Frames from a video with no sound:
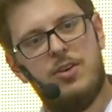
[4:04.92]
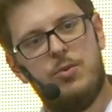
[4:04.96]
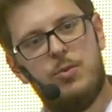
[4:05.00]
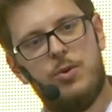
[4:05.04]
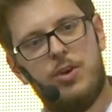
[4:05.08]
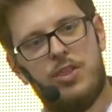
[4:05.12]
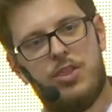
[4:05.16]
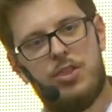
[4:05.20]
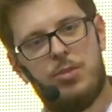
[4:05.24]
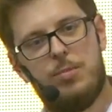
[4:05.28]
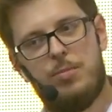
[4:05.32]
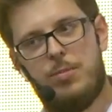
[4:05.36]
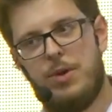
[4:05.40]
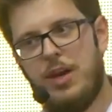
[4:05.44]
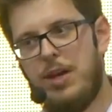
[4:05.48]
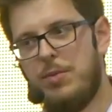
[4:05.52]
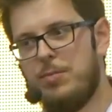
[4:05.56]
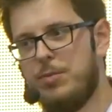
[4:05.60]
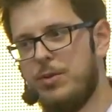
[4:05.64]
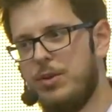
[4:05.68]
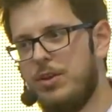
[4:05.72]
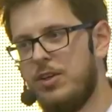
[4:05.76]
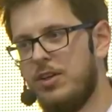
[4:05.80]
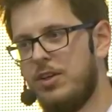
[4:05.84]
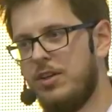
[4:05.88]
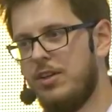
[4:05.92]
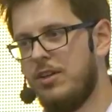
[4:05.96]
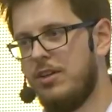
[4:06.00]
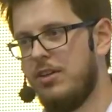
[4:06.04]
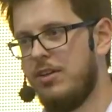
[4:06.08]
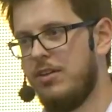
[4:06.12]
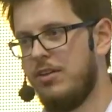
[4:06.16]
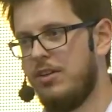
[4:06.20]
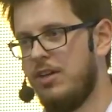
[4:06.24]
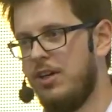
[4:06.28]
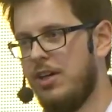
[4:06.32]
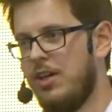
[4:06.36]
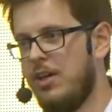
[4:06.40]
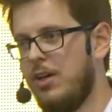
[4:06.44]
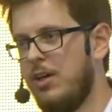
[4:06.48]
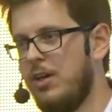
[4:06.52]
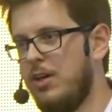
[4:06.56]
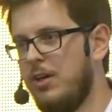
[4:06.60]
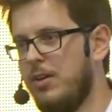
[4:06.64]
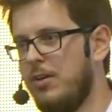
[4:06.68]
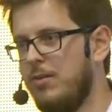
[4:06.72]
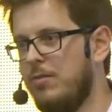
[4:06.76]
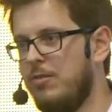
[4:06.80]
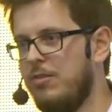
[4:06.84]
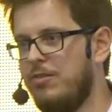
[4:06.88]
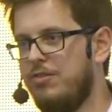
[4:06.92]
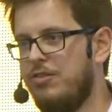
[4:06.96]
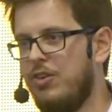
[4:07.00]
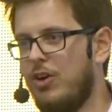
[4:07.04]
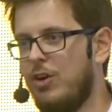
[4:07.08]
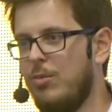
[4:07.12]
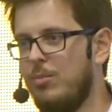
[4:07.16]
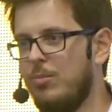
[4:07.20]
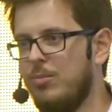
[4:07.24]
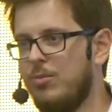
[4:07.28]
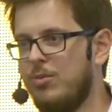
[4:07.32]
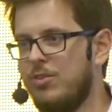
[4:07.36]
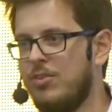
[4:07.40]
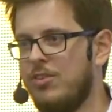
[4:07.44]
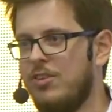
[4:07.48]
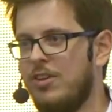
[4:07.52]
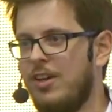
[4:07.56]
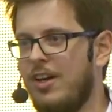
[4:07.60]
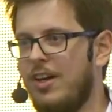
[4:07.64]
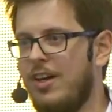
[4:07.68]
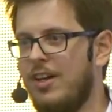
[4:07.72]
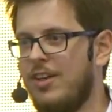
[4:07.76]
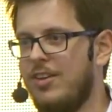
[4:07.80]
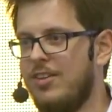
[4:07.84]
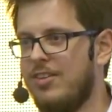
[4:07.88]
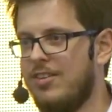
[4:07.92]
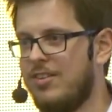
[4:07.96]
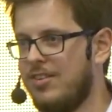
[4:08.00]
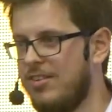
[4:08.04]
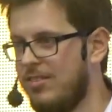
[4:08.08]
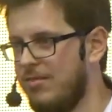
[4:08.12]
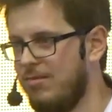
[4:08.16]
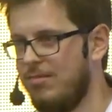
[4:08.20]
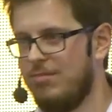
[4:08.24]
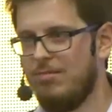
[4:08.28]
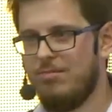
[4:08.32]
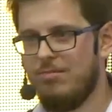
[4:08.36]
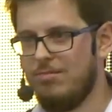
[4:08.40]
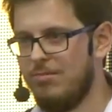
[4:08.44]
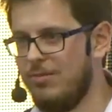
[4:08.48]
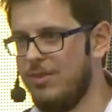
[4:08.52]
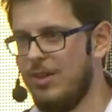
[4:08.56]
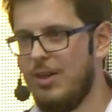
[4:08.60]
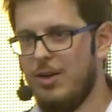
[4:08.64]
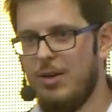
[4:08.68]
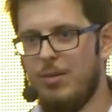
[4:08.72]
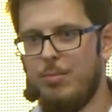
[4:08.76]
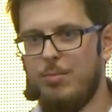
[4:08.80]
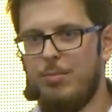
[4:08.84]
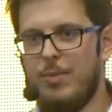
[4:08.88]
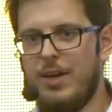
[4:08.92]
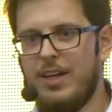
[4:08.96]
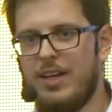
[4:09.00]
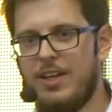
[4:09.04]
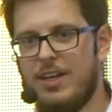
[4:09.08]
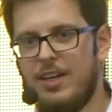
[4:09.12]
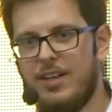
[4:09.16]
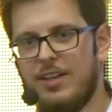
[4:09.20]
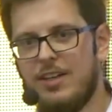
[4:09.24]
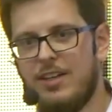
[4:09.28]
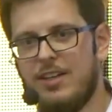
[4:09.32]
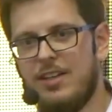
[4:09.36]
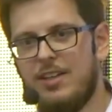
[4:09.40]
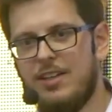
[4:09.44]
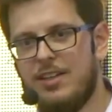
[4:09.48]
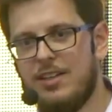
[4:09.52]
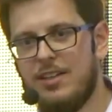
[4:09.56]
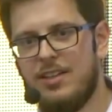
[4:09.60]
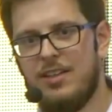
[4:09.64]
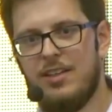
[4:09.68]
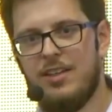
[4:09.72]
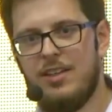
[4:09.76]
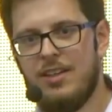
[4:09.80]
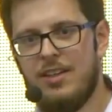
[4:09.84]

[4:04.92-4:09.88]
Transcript: with paper forms and making little